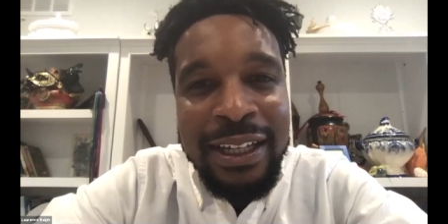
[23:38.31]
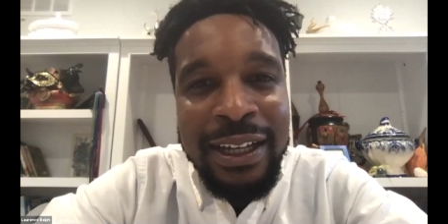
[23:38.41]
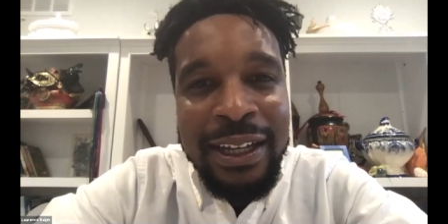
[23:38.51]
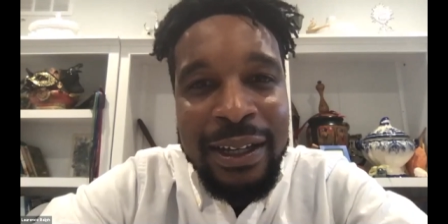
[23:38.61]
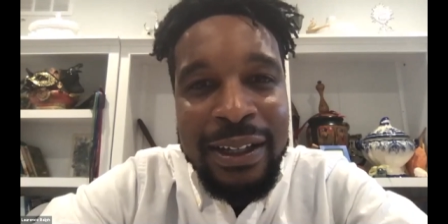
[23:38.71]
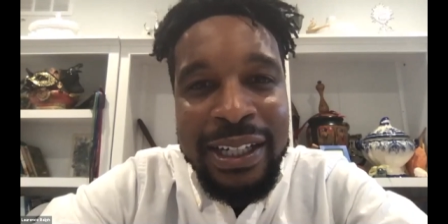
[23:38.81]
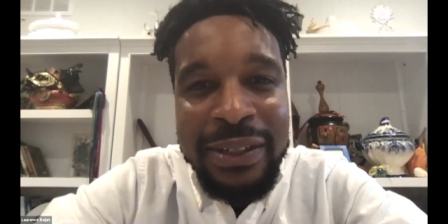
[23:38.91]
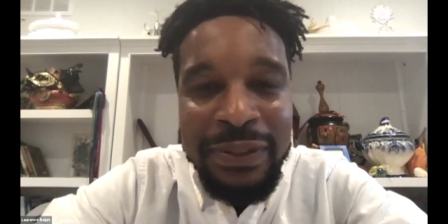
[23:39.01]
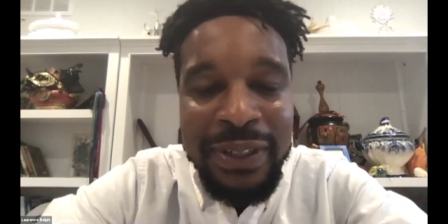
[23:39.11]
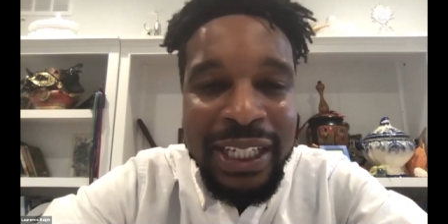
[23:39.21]
uh,
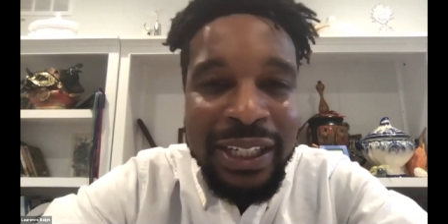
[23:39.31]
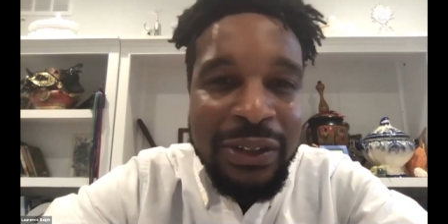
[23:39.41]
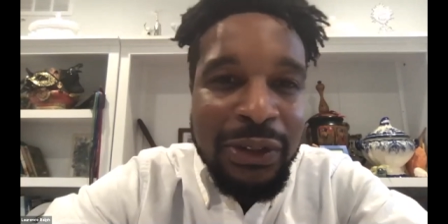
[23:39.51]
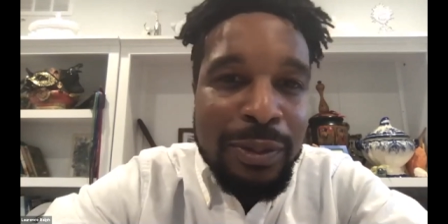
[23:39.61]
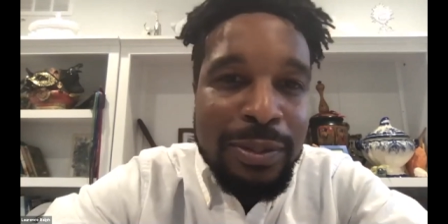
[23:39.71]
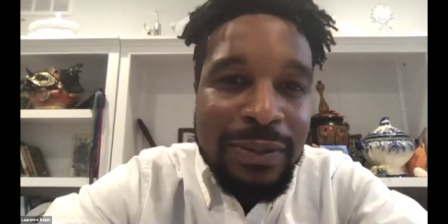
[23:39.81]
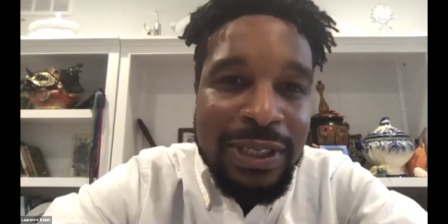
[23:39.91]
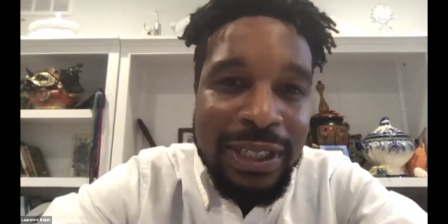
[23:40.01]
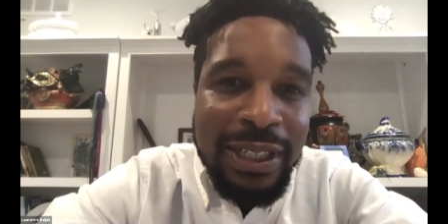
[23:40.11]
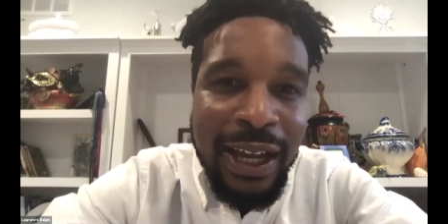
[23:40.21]
convened groups of
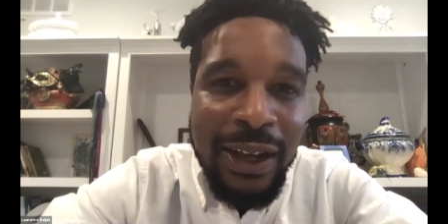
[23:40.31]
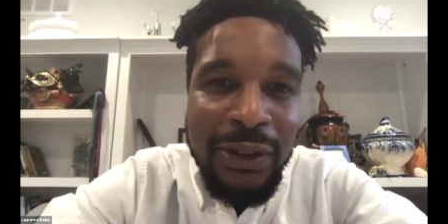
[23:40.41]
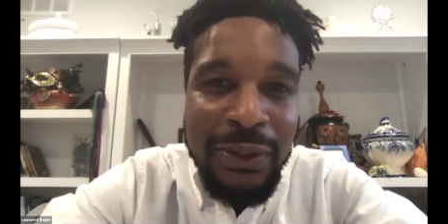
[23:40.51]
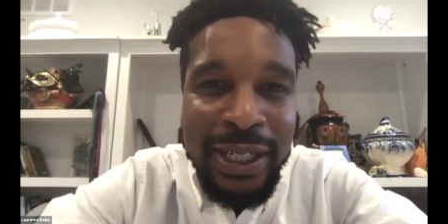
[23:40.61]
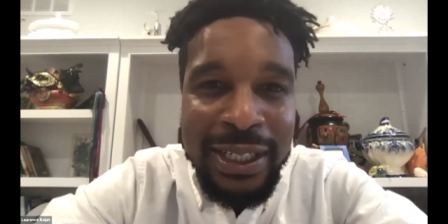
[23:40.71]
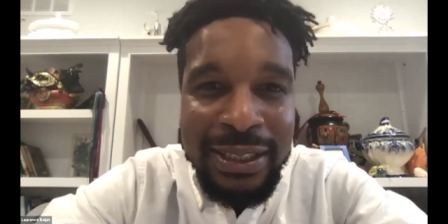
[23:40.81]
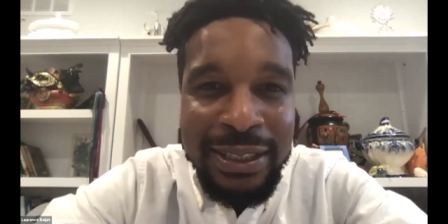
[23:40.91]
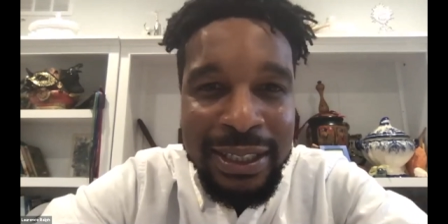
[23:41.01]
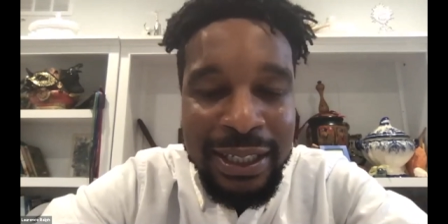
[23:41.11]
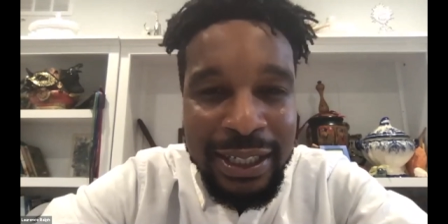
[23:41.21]

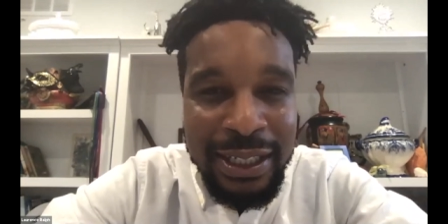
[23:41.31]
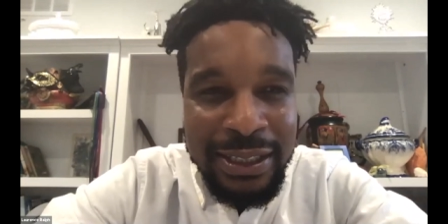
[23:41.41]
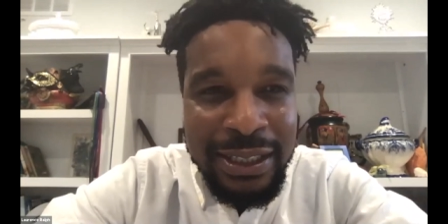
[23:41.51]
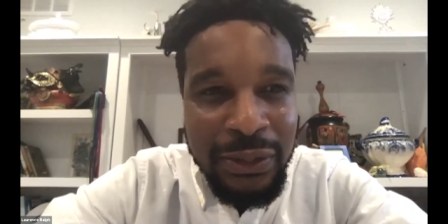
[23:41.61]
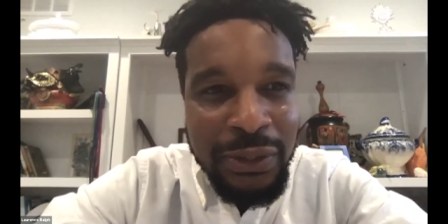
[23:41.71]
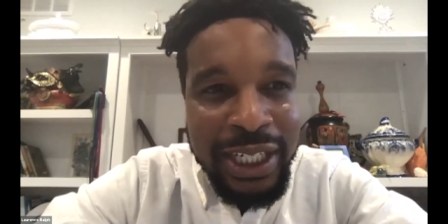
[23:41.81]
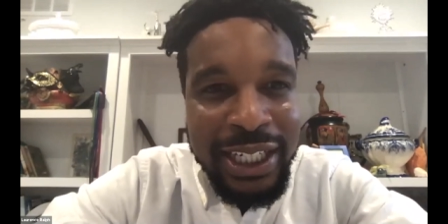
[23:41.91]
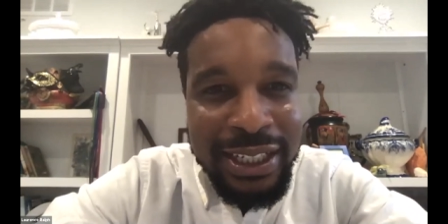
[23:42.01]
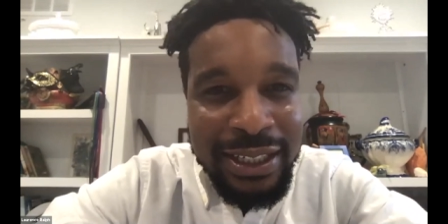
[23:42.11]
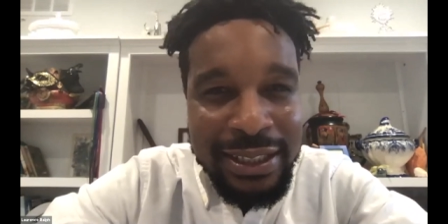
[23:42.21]
Chicagoans to
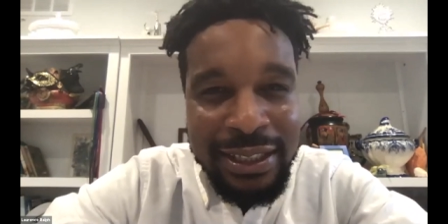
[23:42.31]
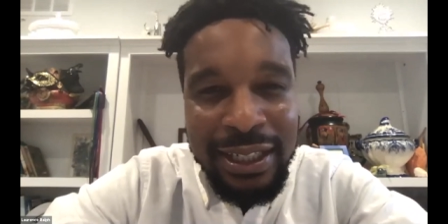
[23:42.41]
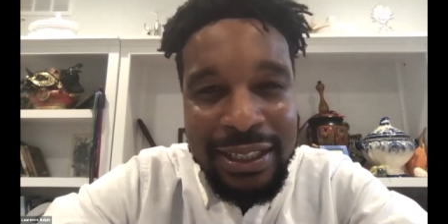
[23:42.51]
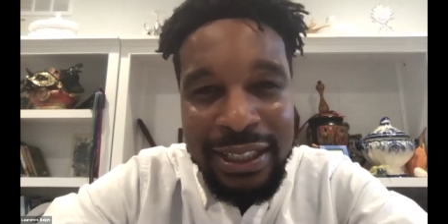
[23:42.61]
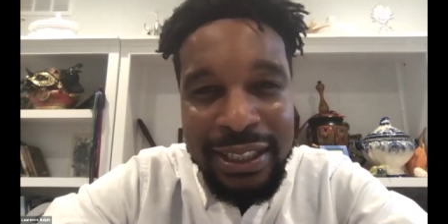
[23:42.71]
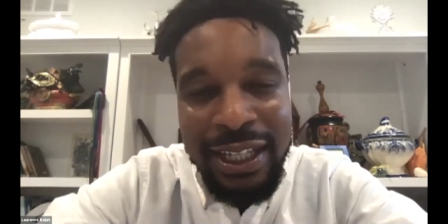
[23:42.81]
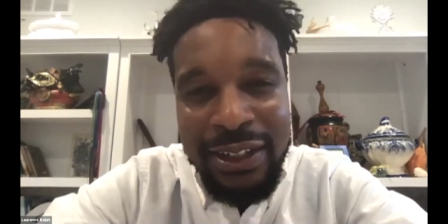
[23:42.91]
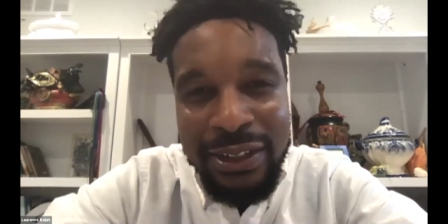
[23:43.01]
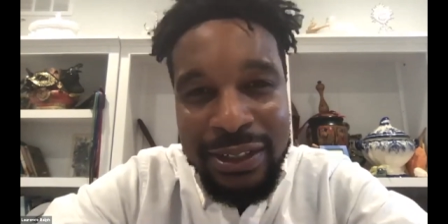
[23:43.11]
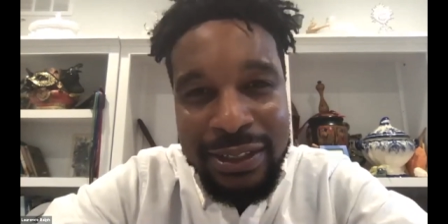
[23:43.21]
read and discuss the
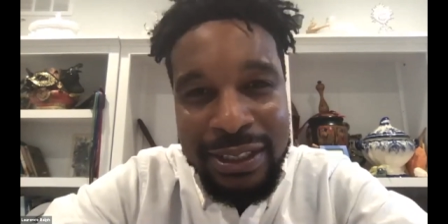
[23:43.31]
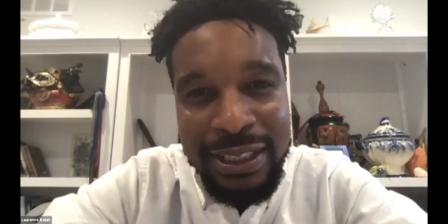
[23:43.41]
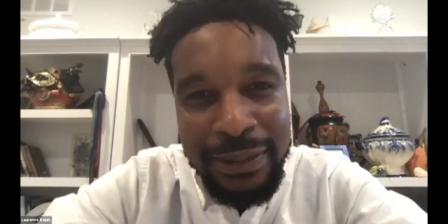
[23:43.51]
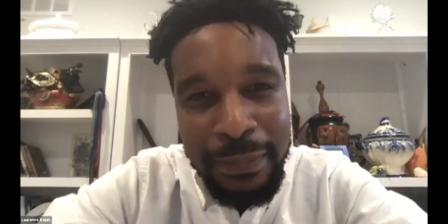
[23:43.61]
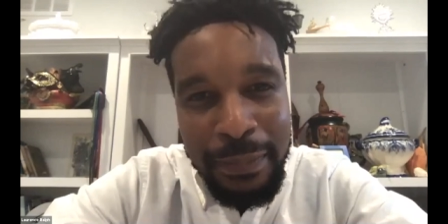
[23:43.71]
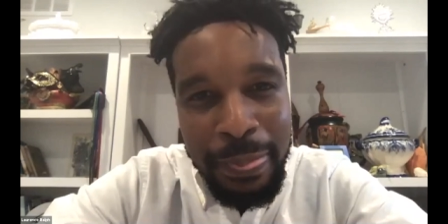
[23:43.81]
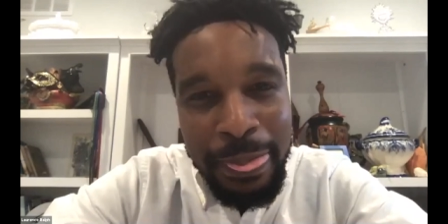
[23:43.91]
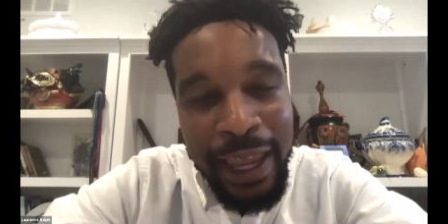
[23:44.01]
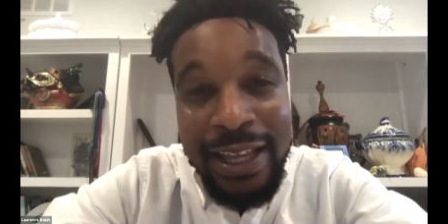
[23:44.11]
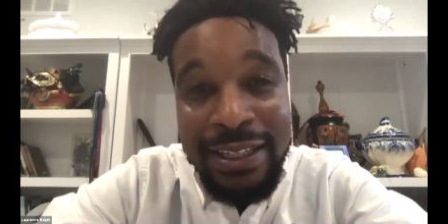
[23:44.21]
letters
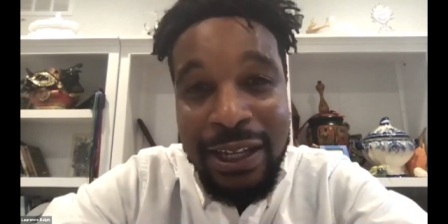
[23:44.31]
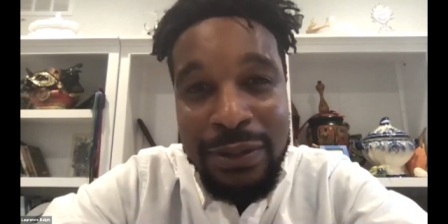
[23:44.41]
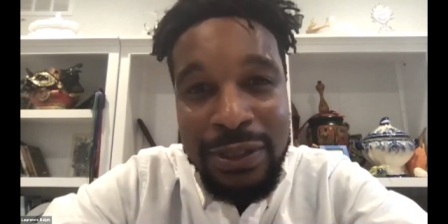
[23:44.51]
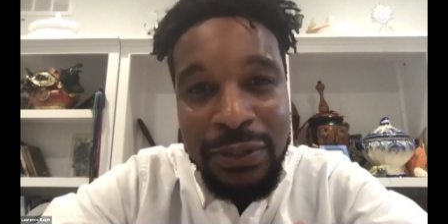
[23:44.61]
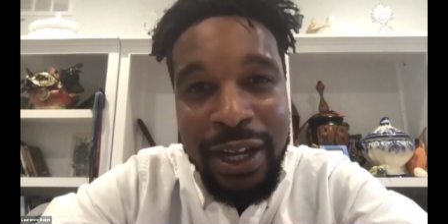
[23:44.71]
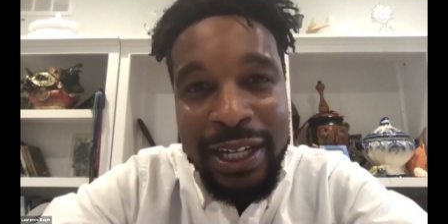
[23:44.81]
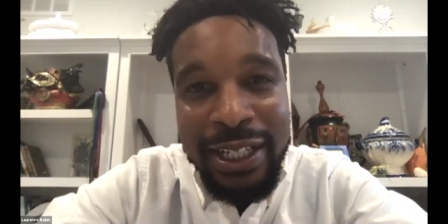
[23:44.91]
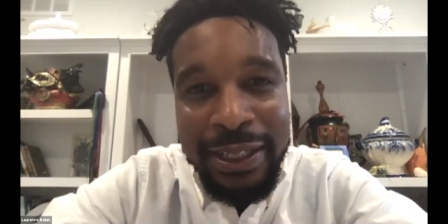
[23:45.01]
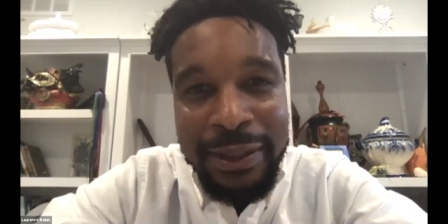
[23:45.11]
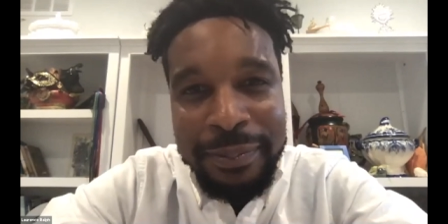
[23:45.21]
as I was
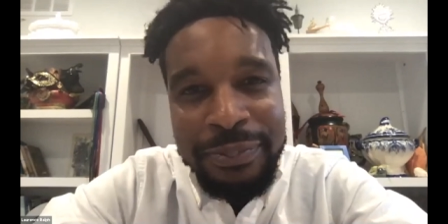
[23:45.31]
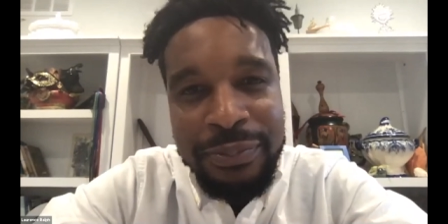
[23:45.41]
writing them.